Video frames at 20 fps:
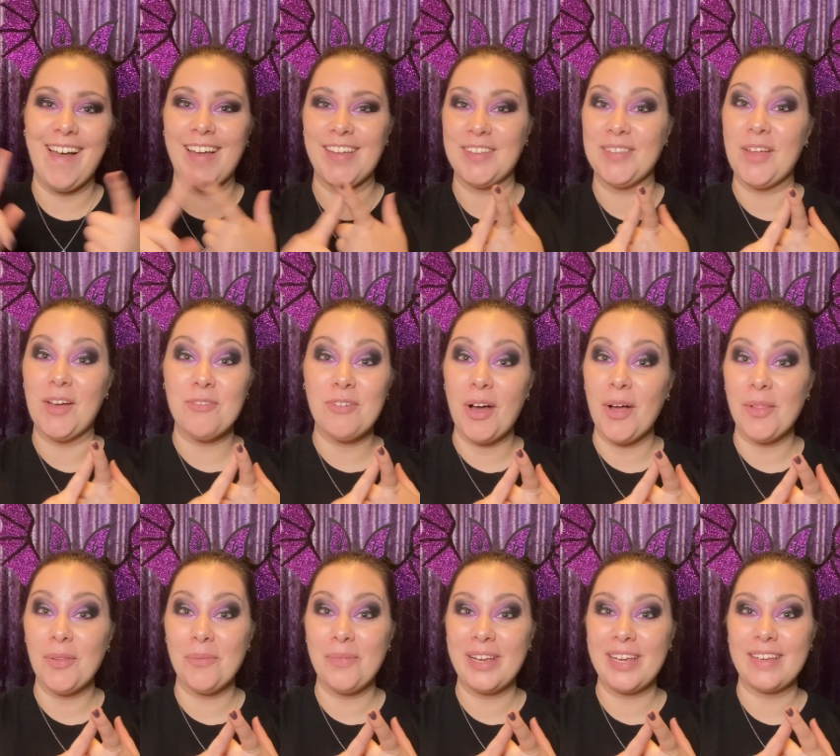I love
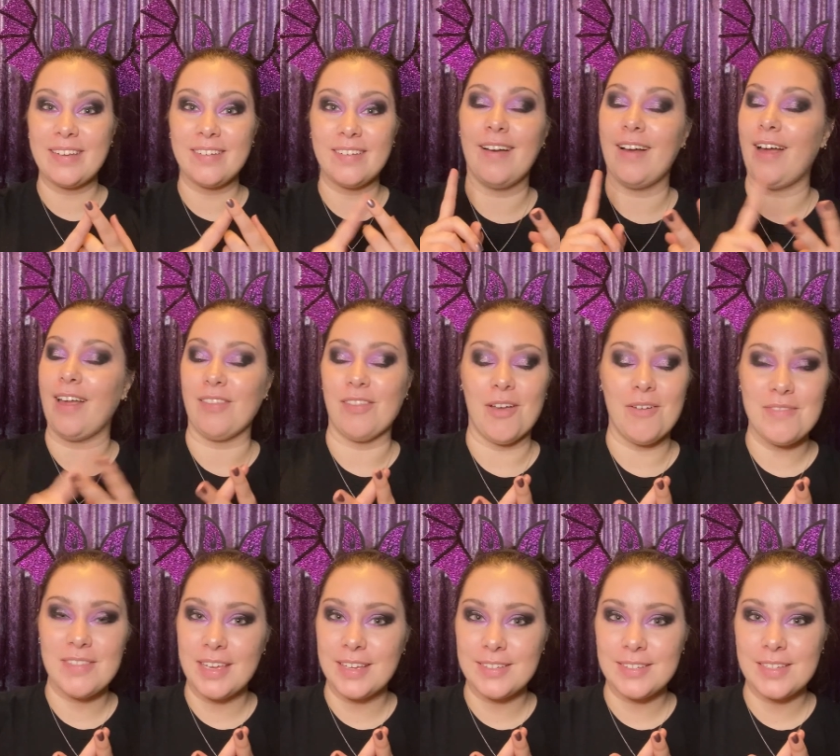Halloween. I love
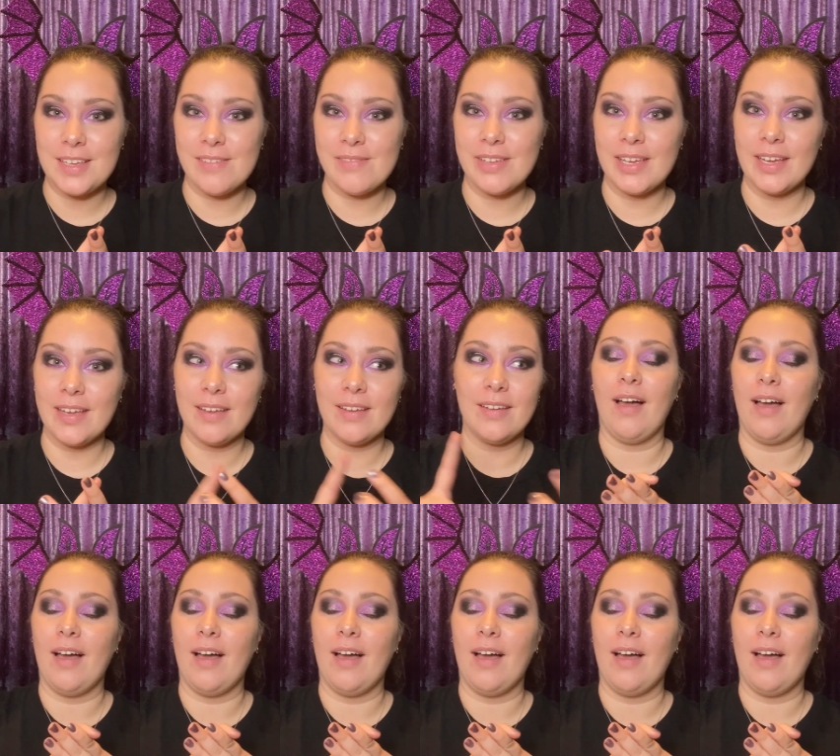Thanksgiving.